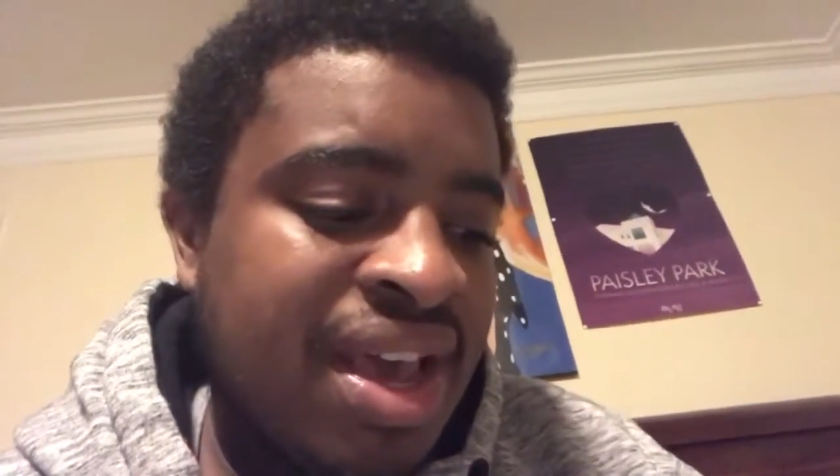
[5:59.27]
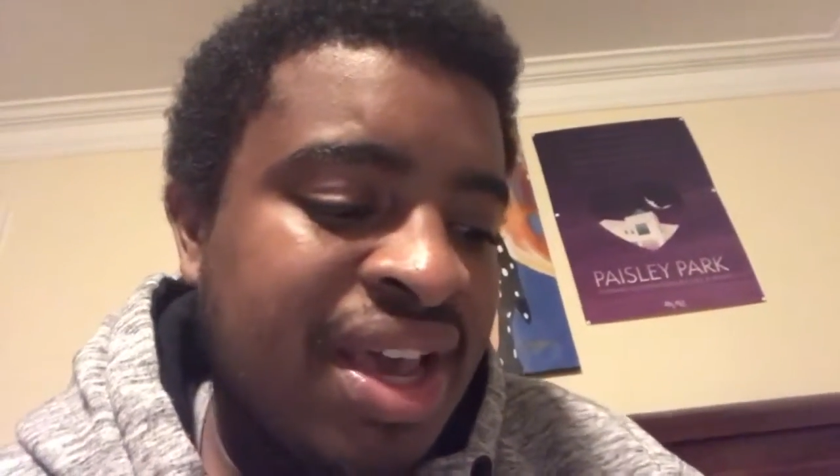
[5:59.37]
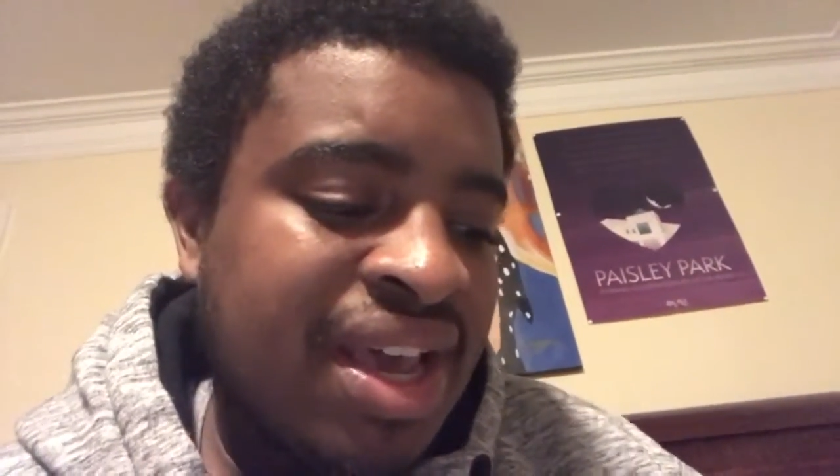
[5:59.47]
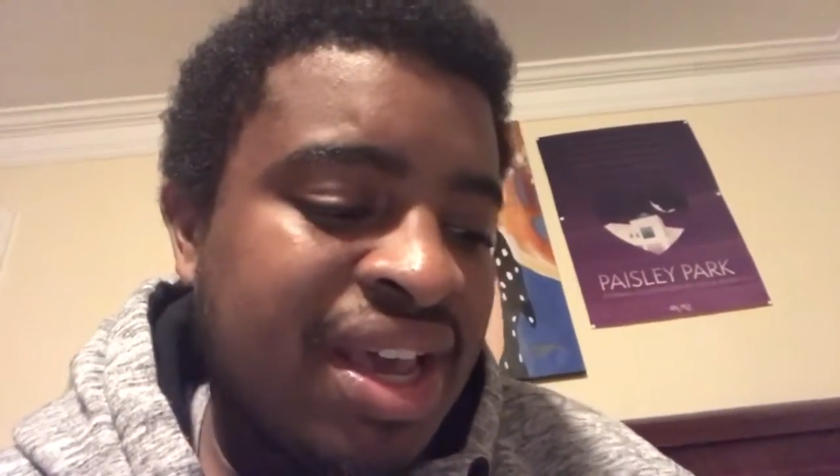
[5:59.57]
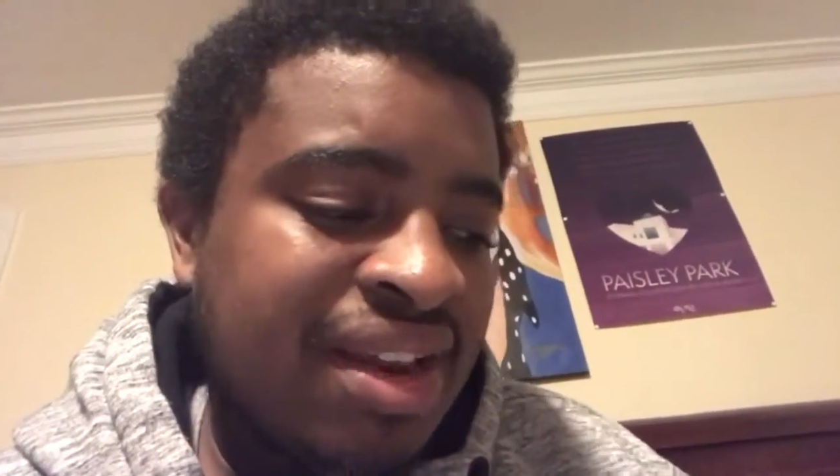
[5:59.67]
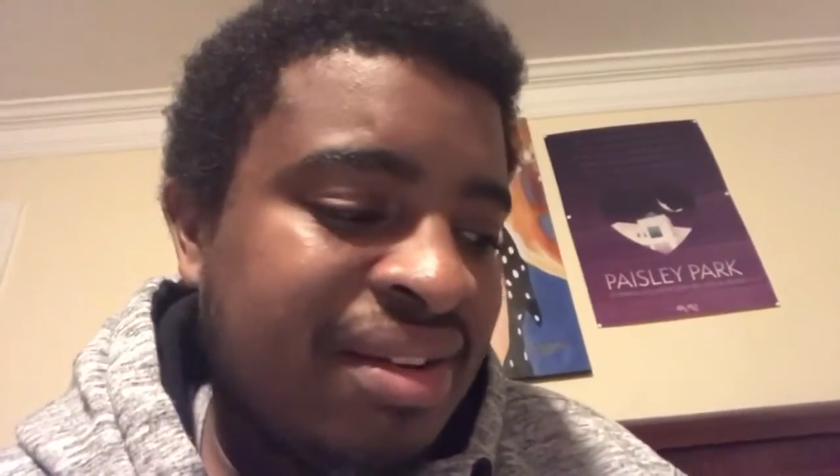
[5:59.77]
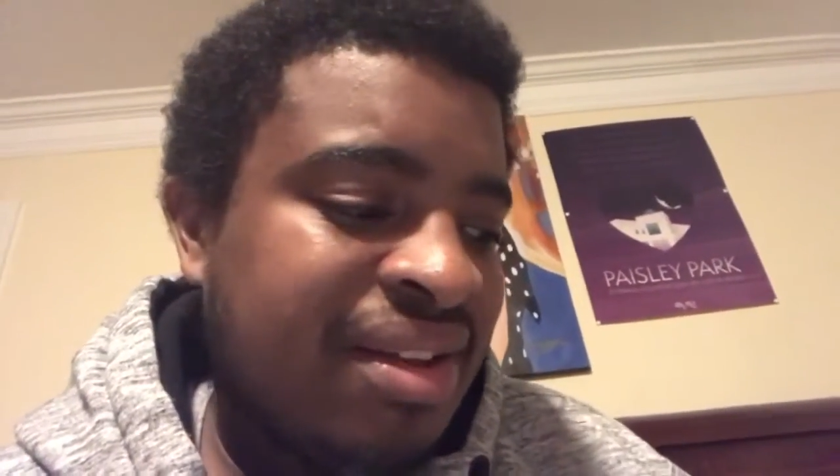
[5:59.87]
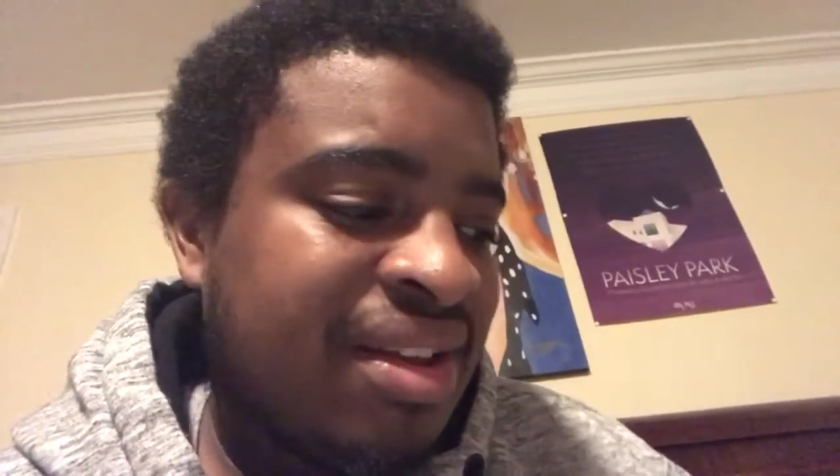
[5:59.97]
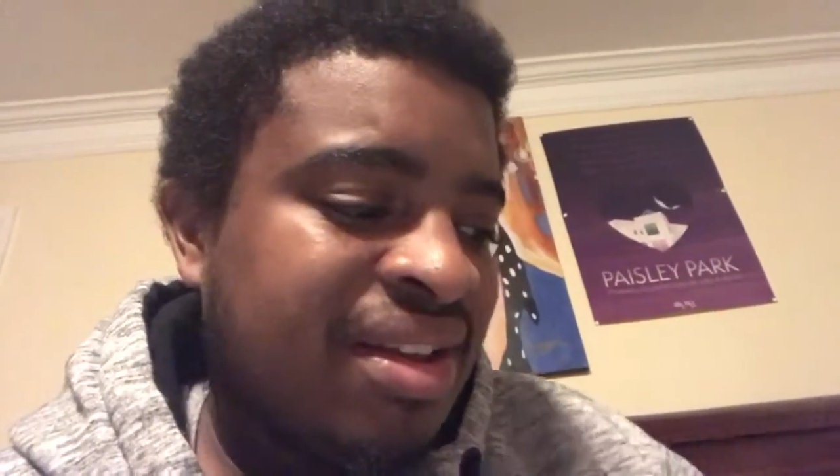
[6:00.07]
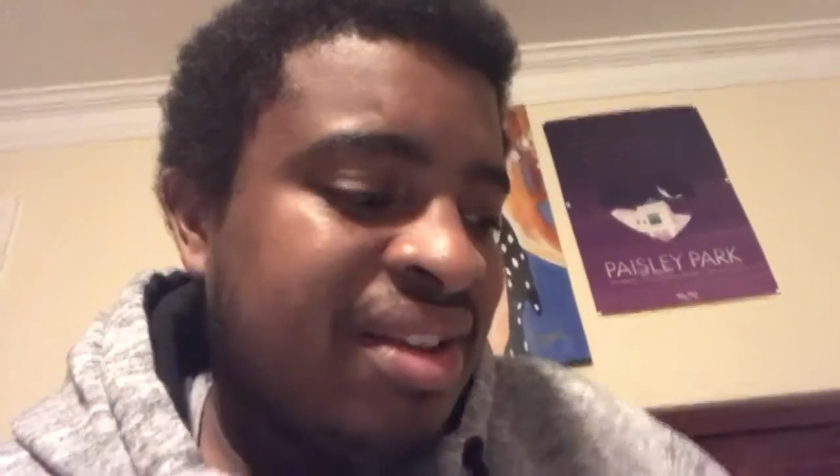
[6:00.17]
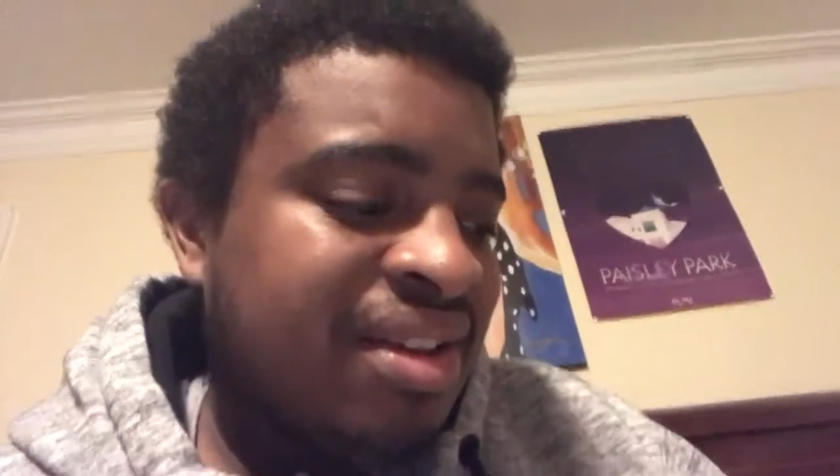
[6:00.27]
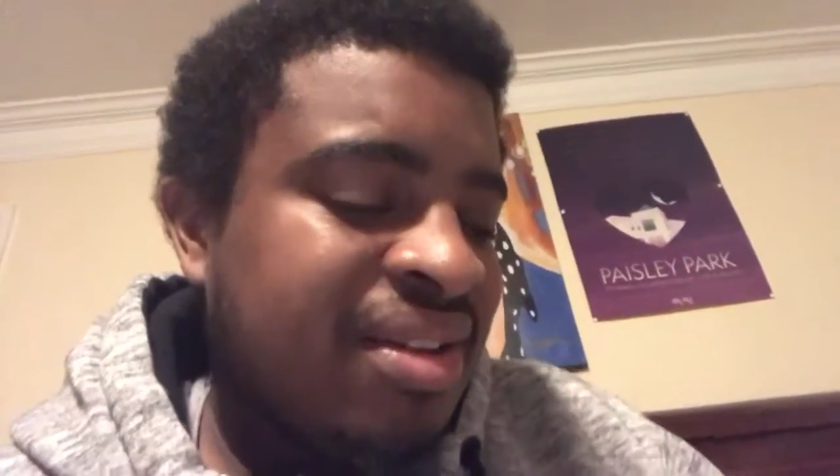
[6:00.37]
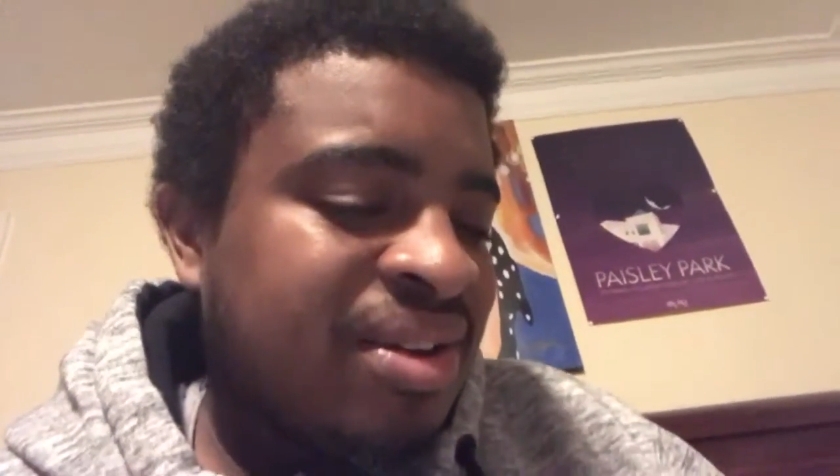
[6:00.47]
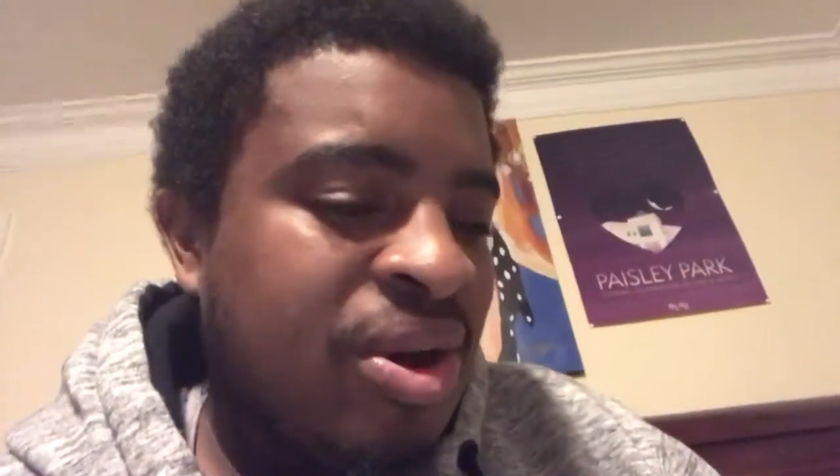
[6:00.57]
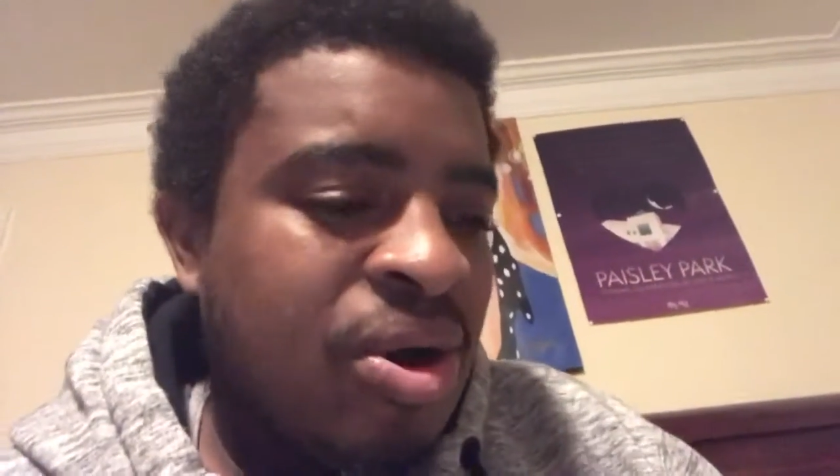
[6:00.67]
And
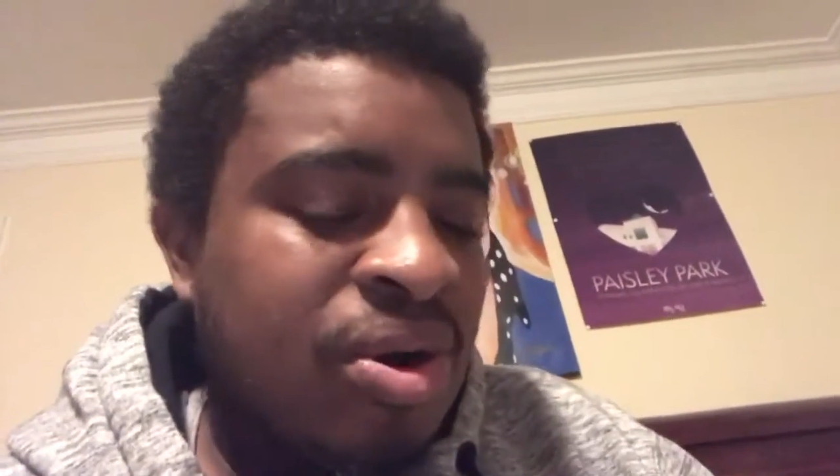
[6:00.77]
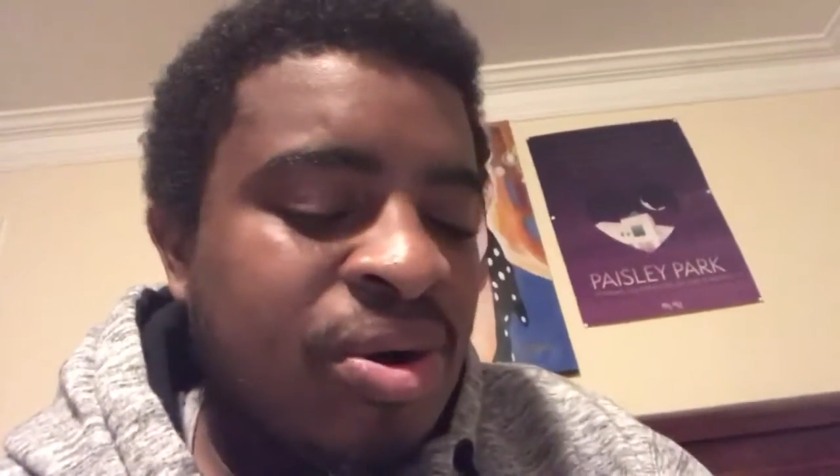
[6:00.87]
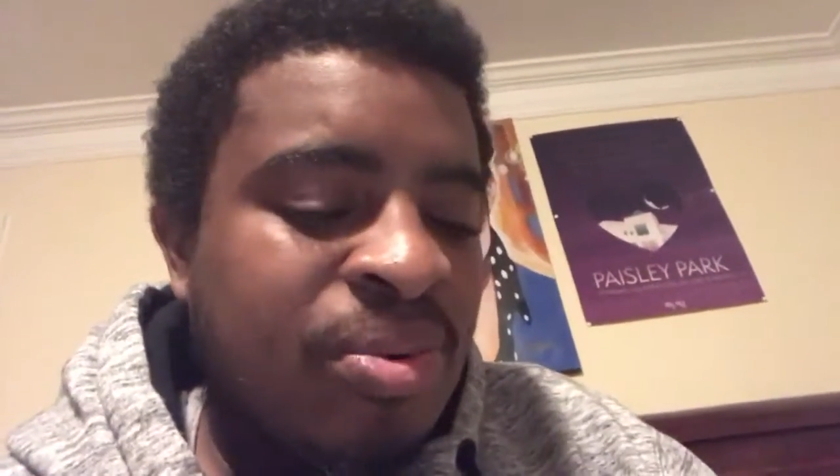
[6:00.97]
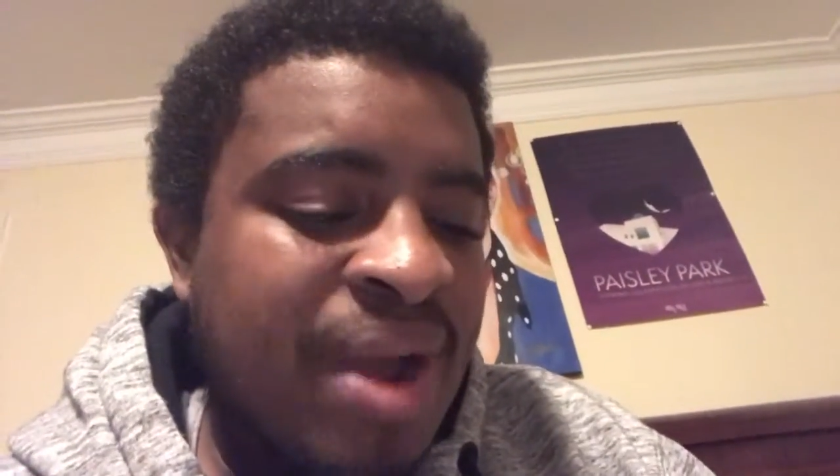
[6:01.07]
Goto